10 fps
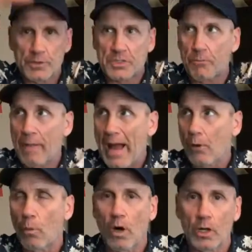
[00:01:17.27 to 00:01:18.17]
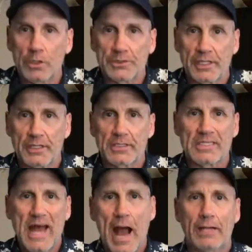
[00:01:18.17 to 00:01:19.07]
some back walls and it's
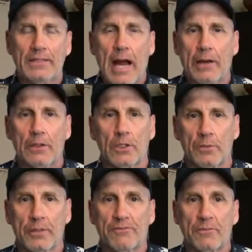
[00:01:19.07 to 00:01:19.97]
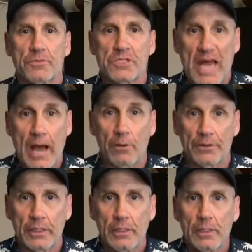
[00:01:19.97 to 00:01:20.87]
knocked down a little bit from
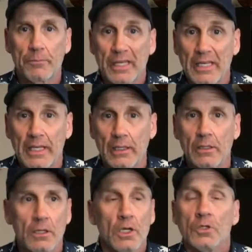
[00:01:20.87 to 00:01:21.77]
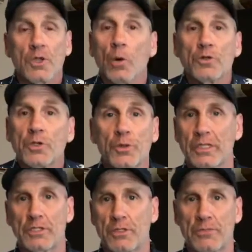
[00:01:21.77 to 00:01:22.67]
sound. Meaning, don't do it
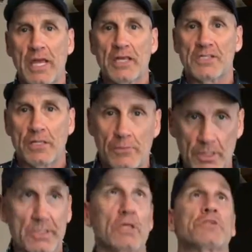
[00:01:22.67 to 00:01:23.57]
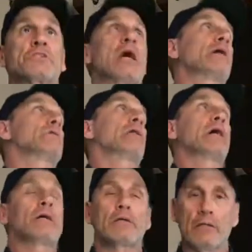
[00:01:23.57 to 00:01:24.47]
in a gymnasium because it'll sound
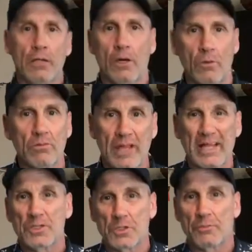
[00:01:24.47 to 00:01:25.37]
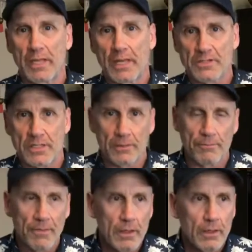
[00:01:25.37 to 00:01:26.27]
like like a
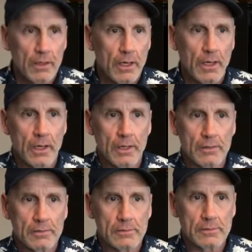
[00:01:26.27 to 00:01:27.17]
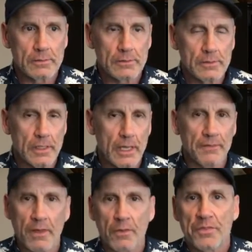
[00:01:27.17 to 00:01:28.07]
gymnasium. And
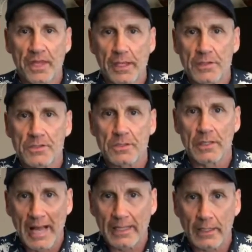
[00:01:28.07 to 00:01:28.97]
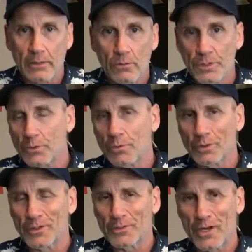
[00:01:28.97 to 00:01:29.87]
the other thing is lighting, which
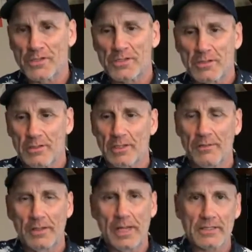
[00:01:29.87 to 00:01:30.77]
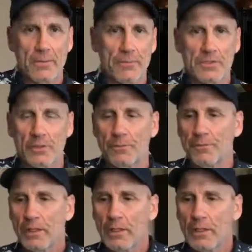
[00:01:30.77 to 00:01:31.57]
we'll address in the next episode.